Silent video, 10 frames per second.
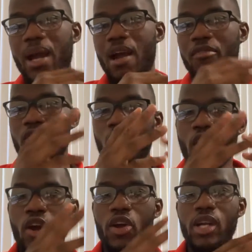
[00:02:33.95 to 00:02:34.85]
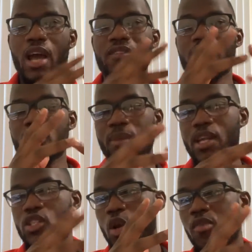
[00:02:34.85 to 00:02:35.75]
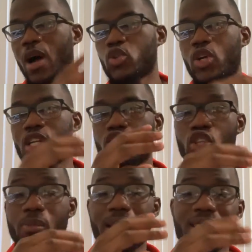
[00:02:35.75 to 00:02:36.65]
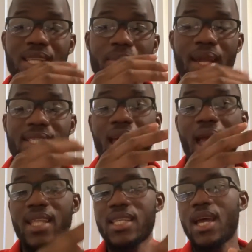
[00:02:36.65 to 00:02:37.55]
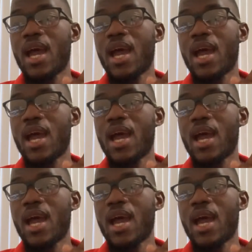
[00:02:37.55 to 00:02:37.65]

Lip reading: I've teach myself how to adjust my stats,